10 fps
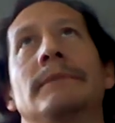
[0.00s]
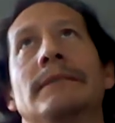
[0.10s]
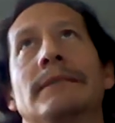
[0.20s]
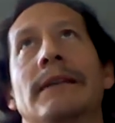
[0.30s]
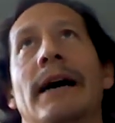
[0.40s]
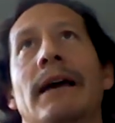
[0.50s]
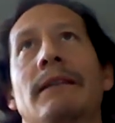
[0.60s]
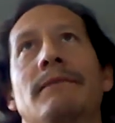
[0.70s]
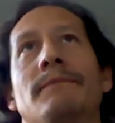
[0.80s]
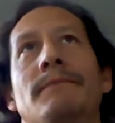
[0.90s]

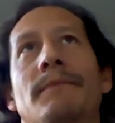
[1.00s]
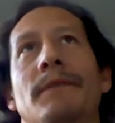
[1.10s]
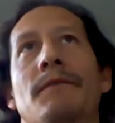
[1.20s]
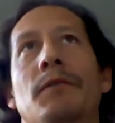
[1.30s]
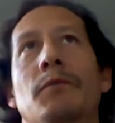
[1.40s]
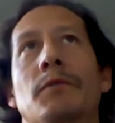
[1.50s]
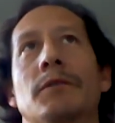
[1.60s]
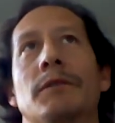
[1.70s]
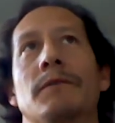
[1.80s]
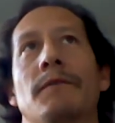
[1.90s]
line, if you
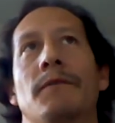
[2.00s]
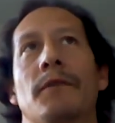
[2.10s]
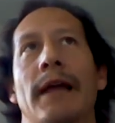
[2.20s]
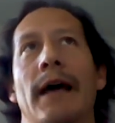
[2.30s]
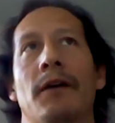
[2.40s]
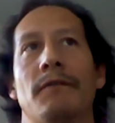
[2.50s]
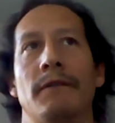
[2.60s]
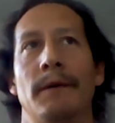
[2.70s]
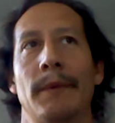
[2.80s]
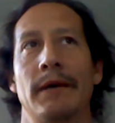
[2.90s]
would, for lack of
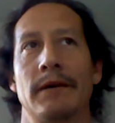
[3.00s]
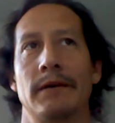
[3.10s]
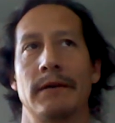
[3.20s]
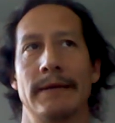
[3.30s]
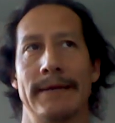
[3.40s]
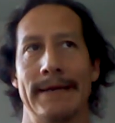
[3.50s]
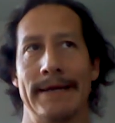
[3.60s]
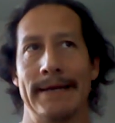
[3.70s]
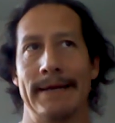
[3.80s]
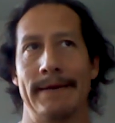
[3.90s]
a better
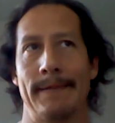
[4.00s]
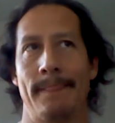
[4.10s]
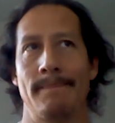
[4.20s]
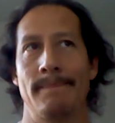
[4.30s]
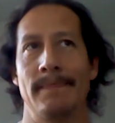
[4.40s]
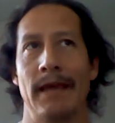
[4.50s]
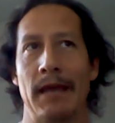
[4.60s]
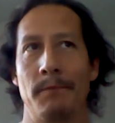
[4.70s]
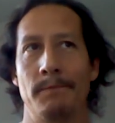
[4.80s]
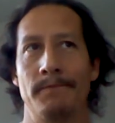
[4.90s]

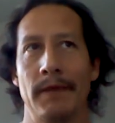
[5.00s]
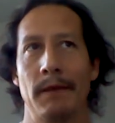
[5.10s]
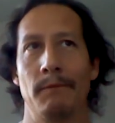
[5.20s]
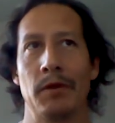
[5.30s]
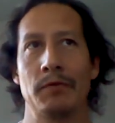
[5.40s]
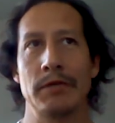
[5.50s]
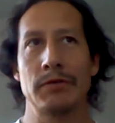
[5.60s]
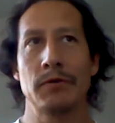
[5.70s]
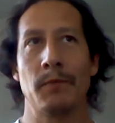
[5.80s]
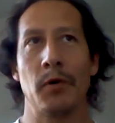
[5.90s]
name, between
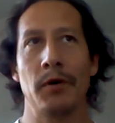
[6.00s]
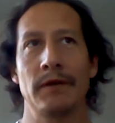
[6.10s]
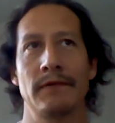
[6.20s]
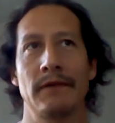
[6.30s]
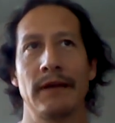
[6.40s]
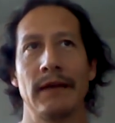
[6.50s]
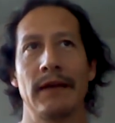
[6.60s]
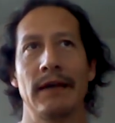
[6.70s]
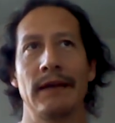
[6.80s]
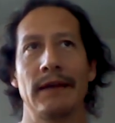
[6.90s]
2 points
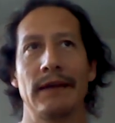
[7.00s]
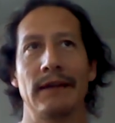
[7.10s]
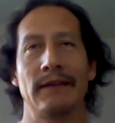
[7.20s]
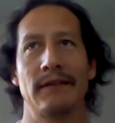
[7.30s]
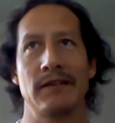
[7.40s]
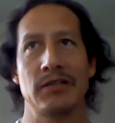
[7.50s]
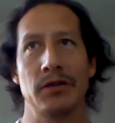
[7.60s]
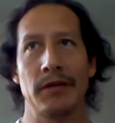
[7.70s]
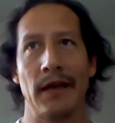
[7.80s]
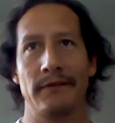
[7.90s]
is a
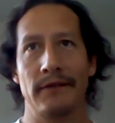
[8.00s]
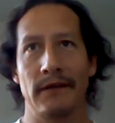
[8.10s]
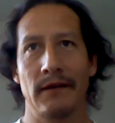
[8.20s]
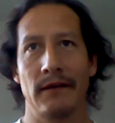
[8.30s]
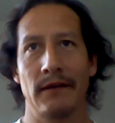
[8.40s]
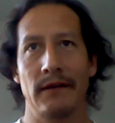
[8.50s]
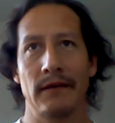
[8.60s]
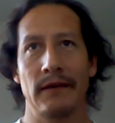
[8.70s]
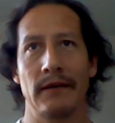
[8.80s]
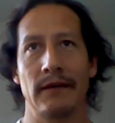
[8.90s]
geodesic.
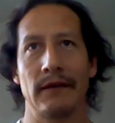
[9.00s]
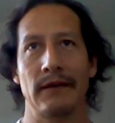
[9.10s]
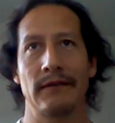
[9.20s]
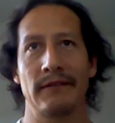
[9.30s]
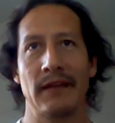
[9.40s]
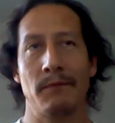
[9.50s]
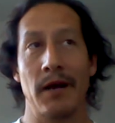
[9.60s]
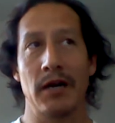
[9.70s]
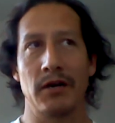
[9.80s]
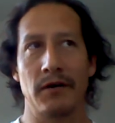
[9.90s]
It's a
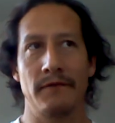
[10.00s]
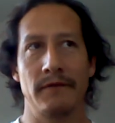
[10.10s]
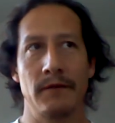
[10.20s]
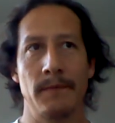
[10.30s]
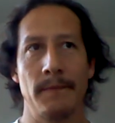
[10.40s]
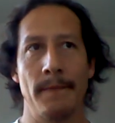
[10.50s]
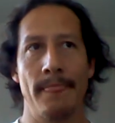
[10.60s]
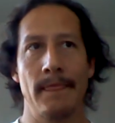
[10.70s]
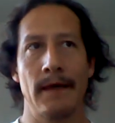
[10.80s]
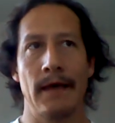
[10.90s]
semi-curve,
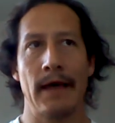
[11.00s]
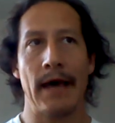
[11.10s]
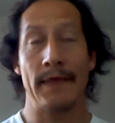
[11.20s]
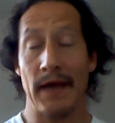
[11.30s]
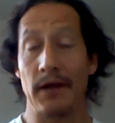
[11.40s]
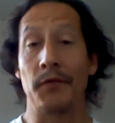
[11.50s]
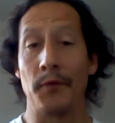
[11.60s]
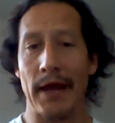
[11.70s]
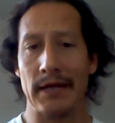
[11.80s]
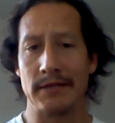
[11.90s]
and that is
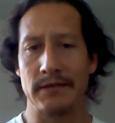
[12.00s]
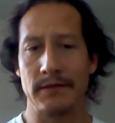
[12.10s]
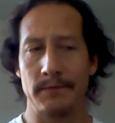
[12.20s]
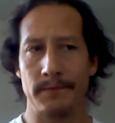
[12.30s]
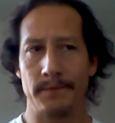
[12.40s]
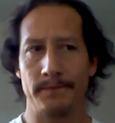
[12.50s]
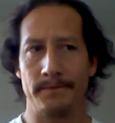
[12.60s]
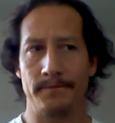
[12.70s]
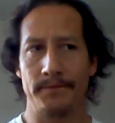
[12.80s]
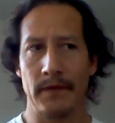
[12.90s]
reality.
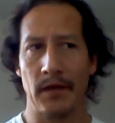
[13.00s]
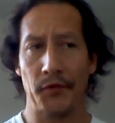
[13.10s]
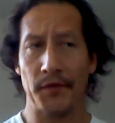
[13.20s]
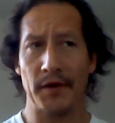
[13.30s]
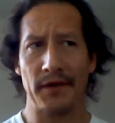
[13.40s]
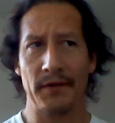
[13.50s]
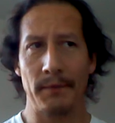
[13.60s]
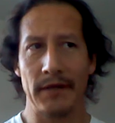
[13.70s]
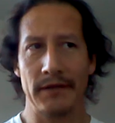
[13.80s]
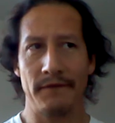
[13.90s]
So there is a
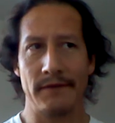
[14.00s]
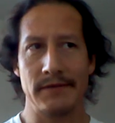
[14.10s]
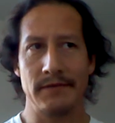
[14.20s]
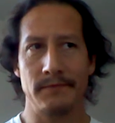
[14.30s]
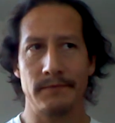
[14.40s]
big difference.